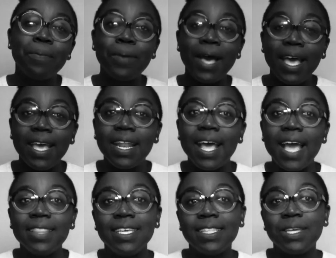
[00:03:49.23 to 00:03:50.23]
But I
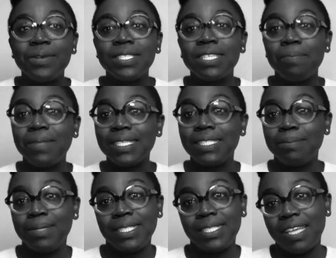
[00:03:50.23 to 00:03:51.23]
think there is something to
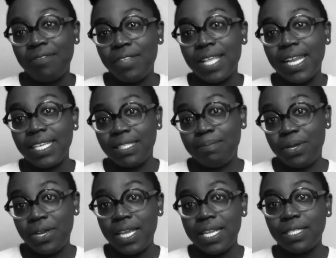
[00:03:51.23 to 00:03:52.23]
be said for that
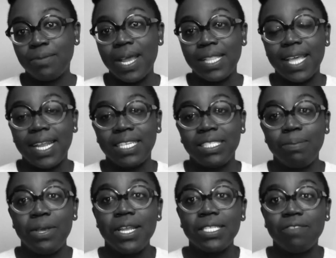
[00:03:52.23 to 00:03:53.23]
experience, right? That
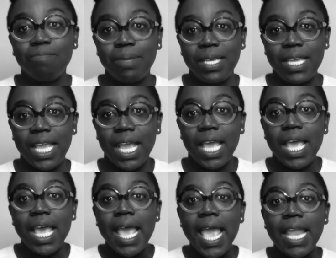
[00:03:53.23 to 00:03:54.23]
experience of being
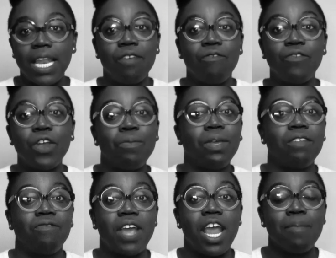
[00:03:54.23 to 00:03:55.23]
in an affirming
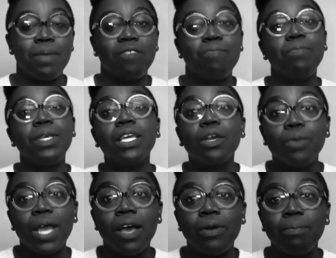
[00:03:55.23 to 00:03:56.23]
environment, of being
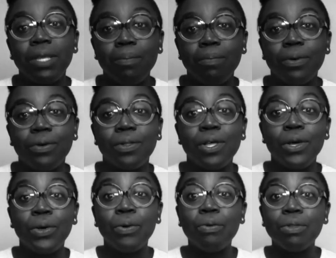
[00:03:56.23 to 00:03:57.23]
around people
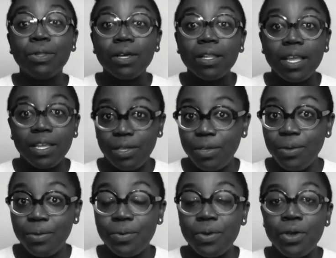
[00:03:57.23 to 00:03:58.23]
who look like
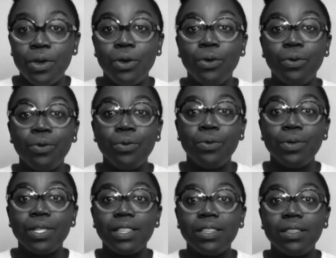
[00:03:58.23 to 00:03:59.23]
you, who
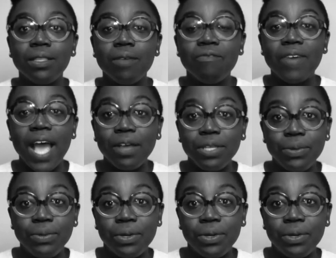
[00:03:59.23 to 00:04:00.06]
value